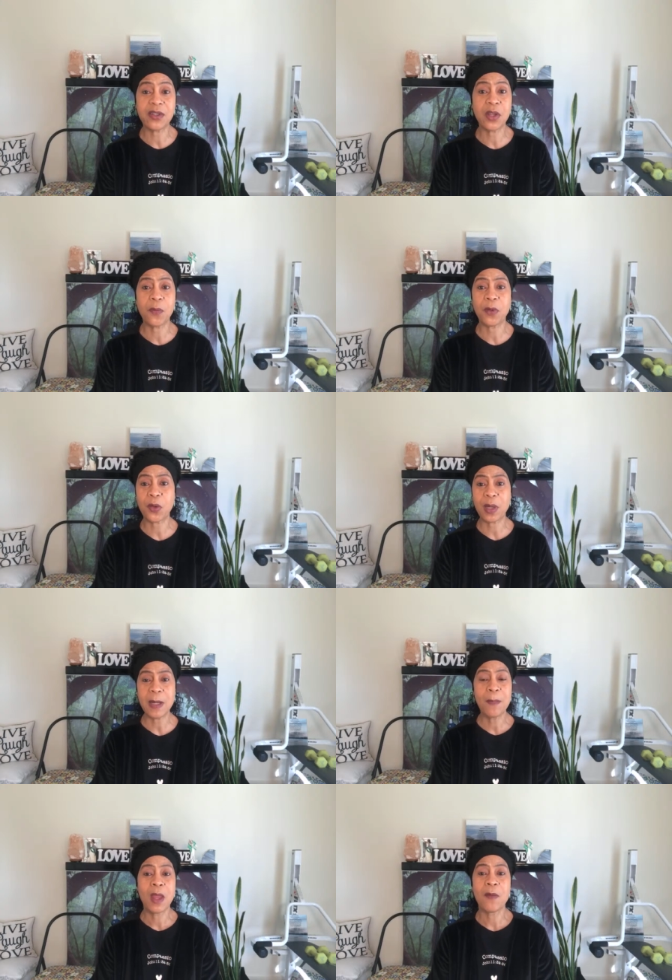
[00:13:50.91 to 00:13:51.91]
They're
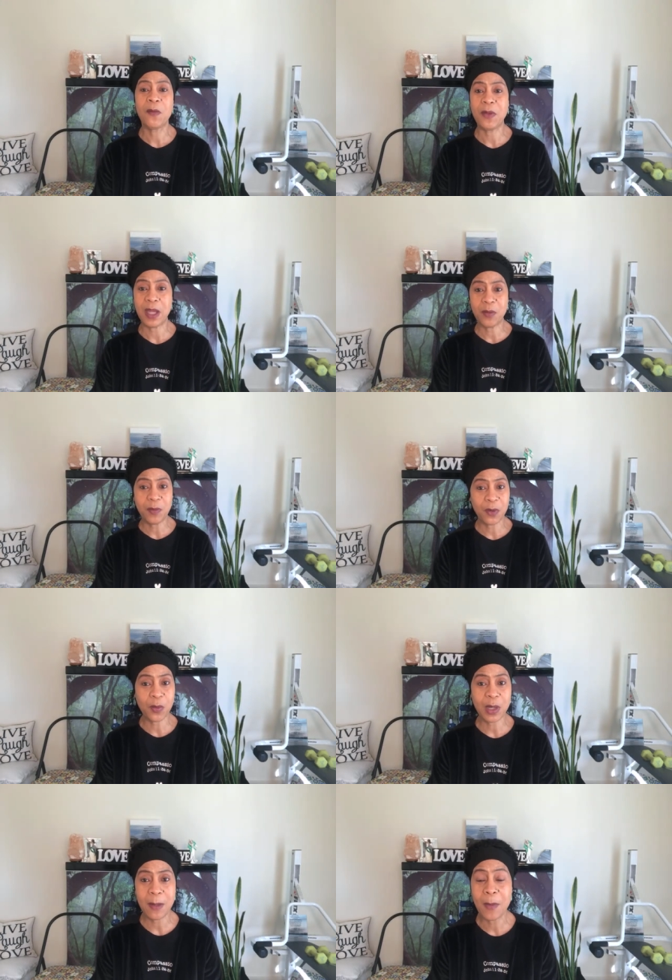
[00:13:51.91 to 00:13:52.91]
very, very,
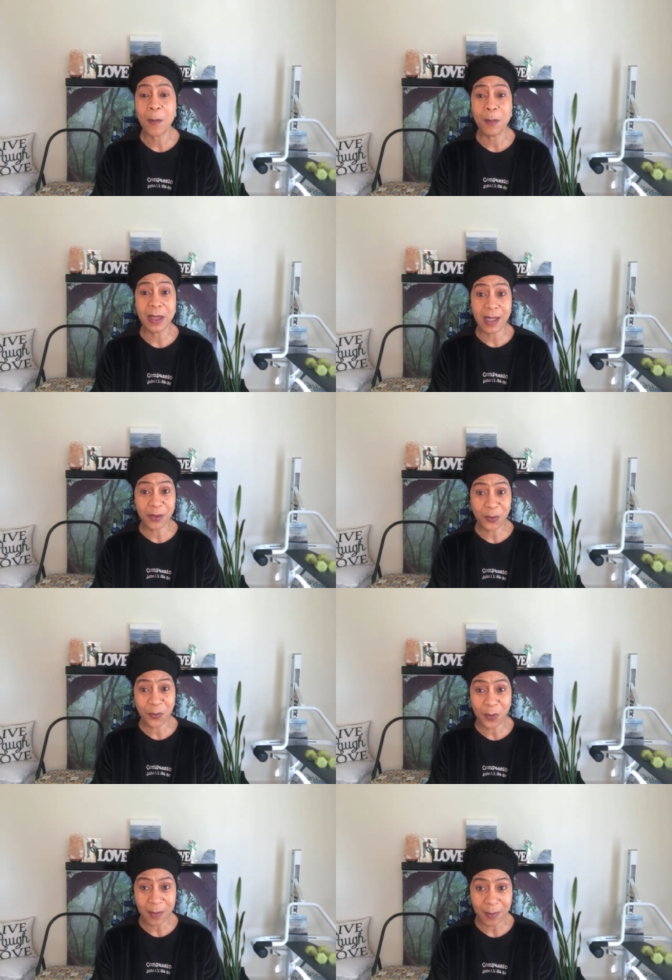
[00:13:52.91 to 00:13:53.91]
very beginner
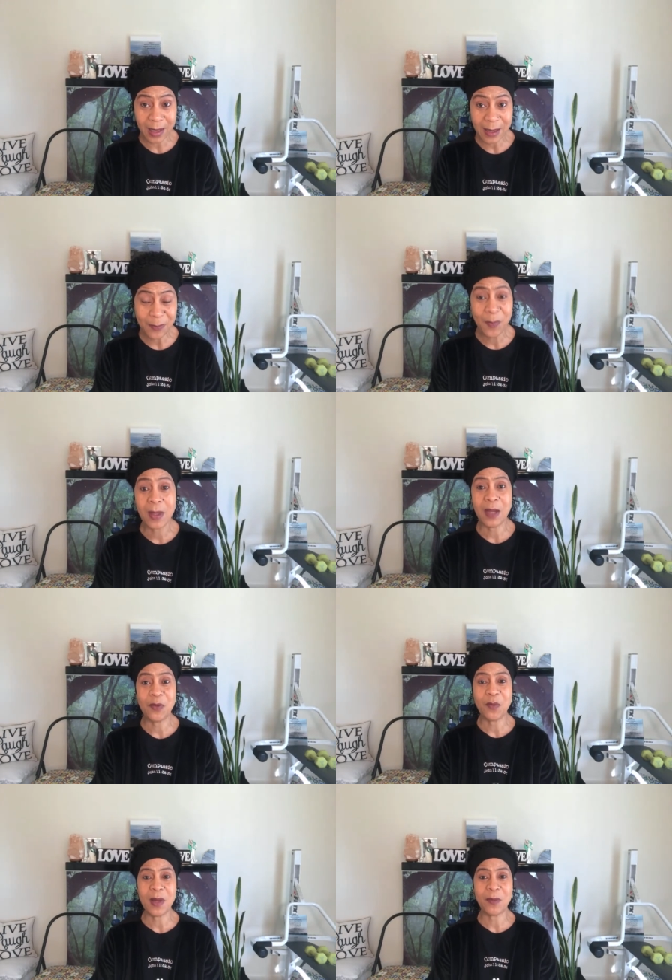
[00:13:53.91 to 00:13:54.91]
friendly. If you